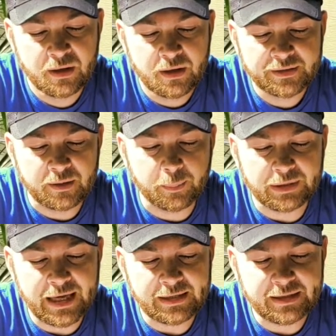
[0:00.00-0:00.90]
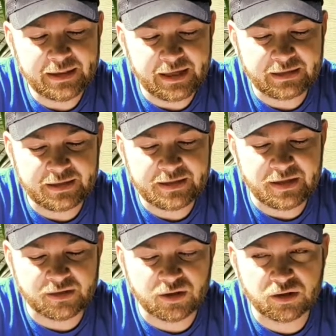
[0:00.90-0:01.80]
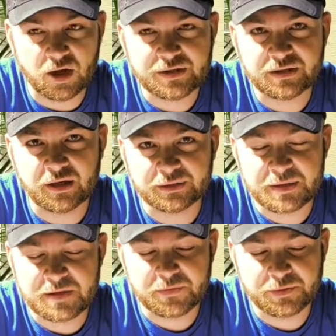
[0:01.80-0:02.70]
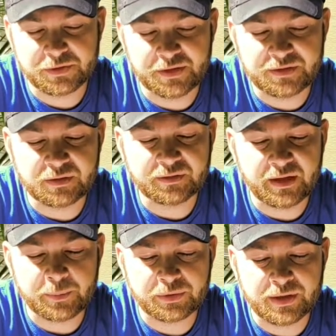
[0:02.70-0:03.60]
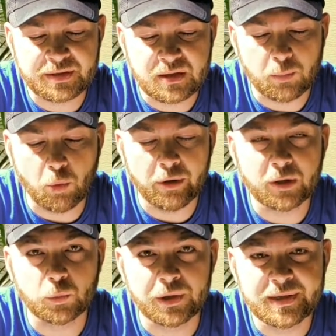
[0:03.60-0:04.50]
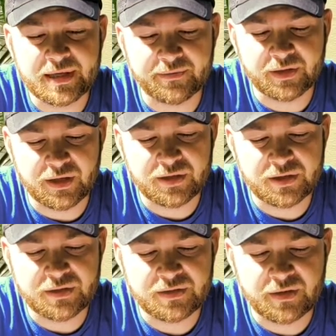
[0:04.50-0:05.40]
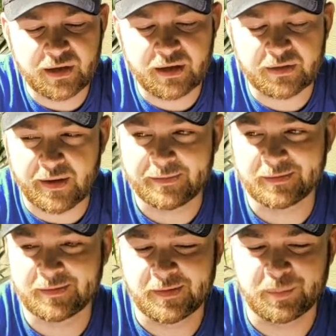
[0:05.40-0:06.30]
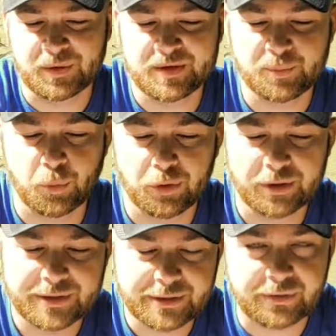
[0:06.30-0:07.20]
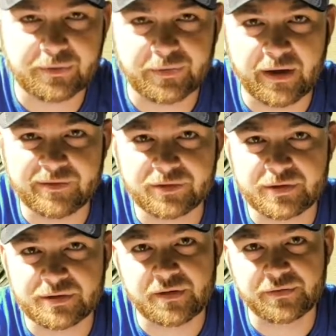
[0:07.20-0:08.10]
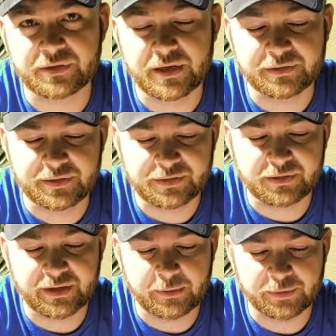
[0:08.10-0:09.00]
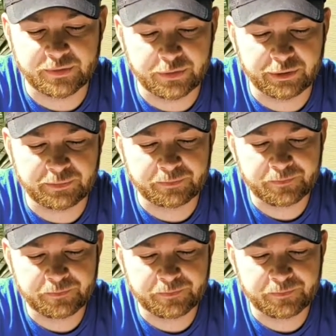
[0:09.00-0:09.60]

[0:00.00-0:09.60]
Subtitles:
The blade thickness at the crossguard, this is for the distal taper, is 0.17 inches, and at the tip, it's 0.05. So there's definitely a distal taper to it.